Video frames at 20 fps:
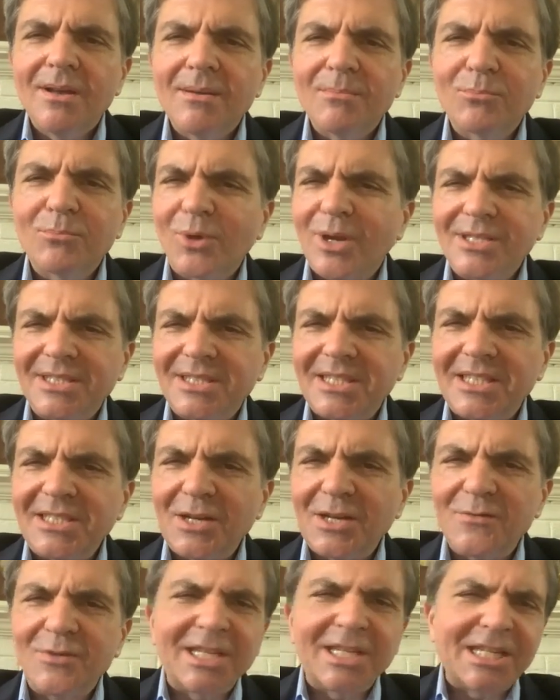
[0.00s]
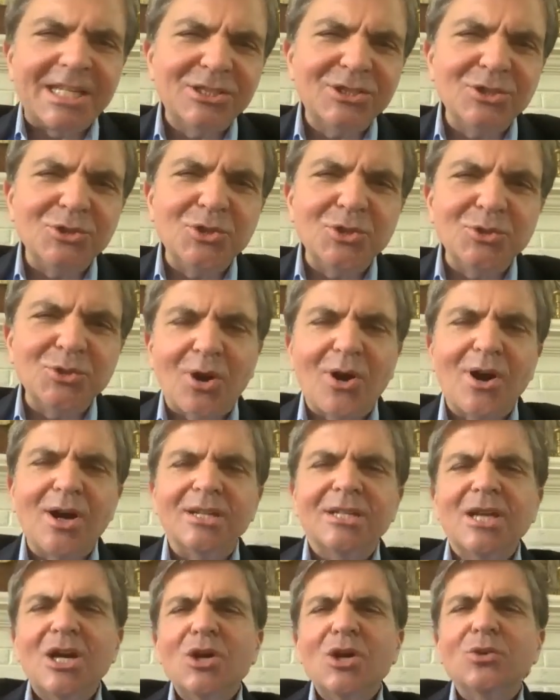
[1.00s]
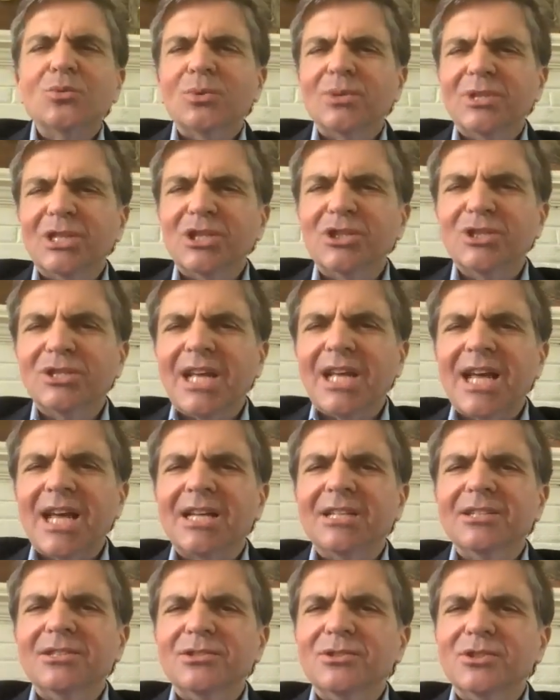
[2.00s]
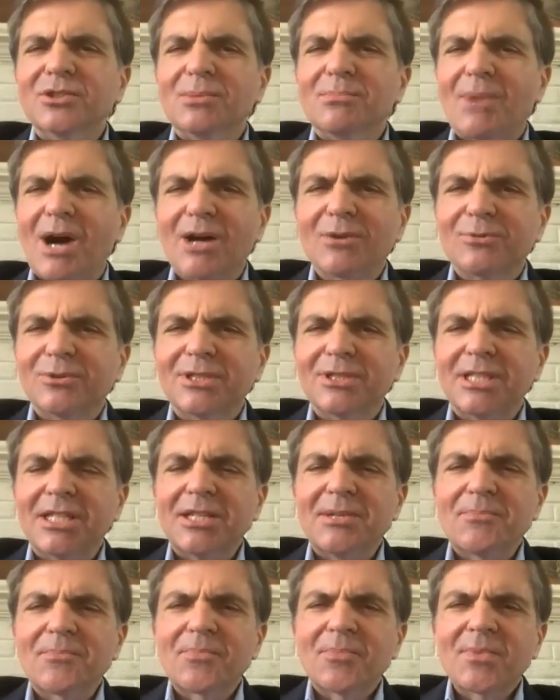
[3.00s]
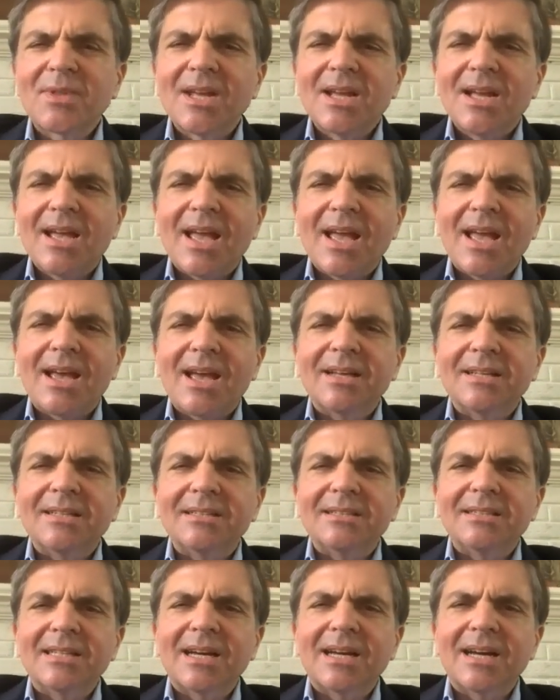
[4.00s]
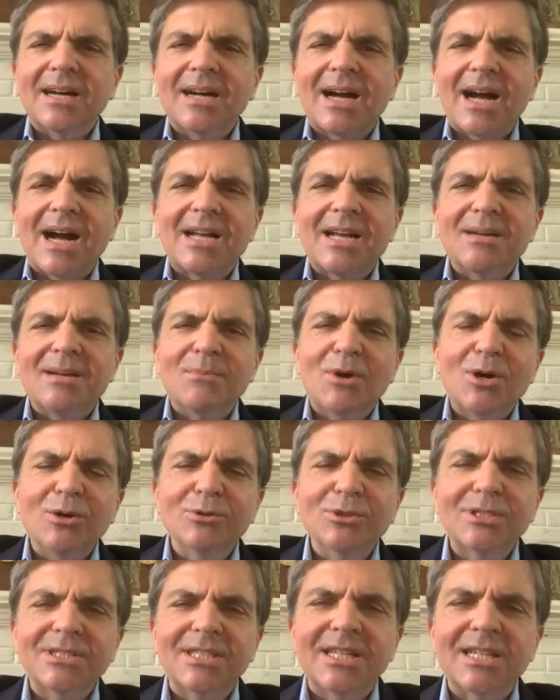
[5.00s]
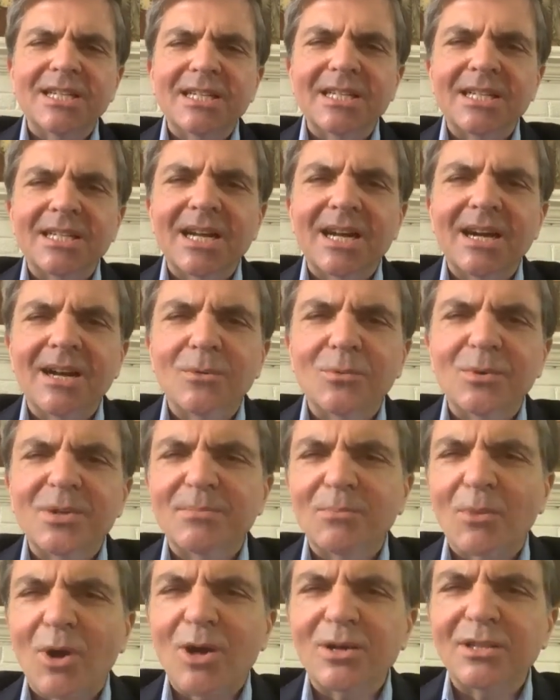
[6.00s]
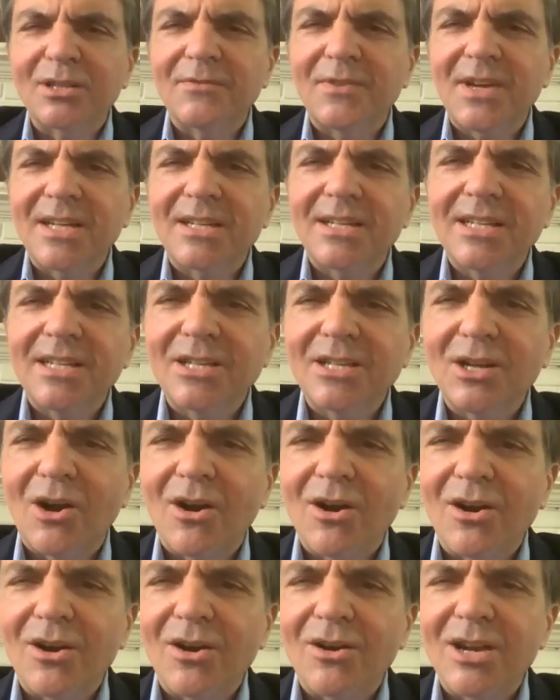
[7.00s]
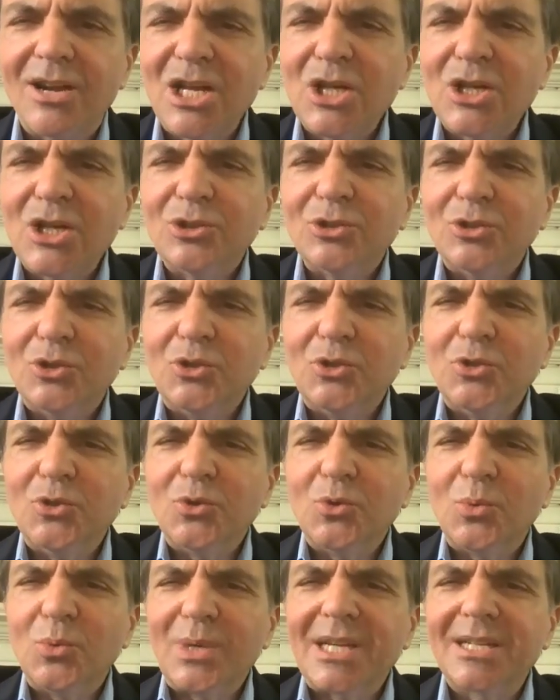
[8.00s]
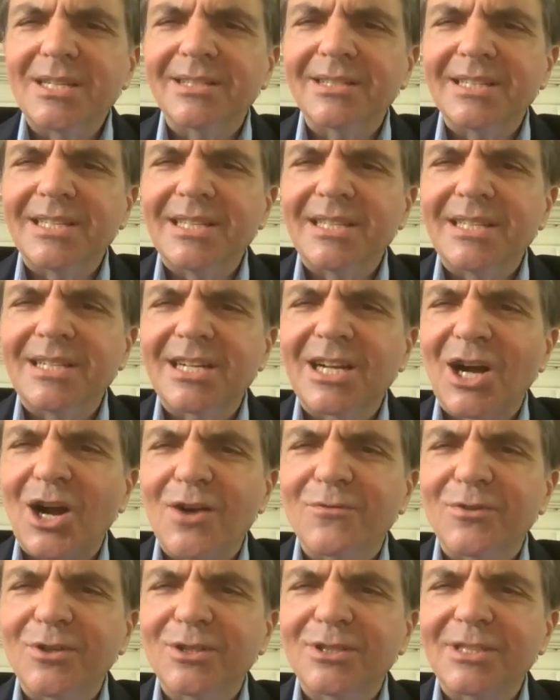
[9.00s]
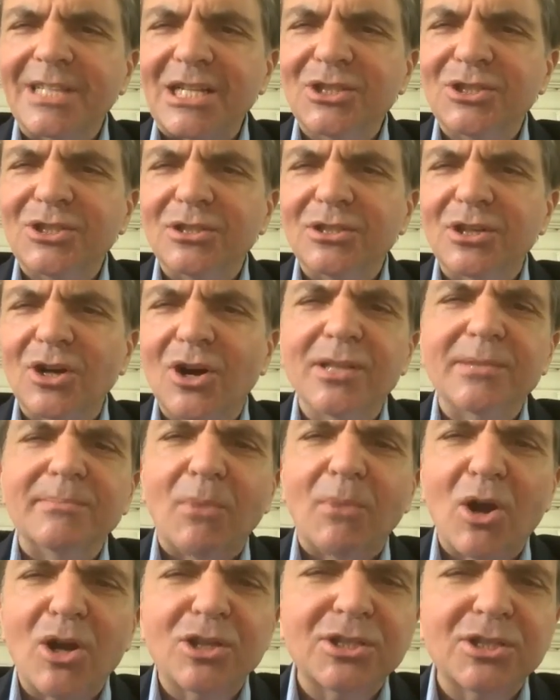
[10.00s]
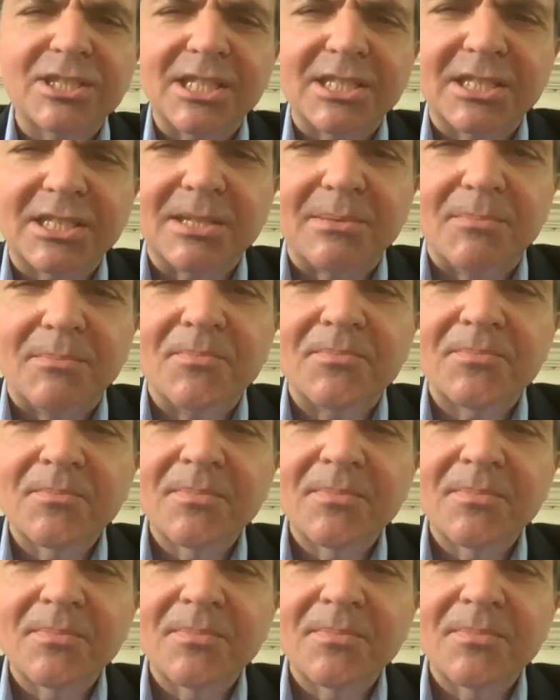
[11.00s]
president of the Institute on Religion and Democracy. And I am hosting with Mark Levecki our new weekly conversation called Marksism,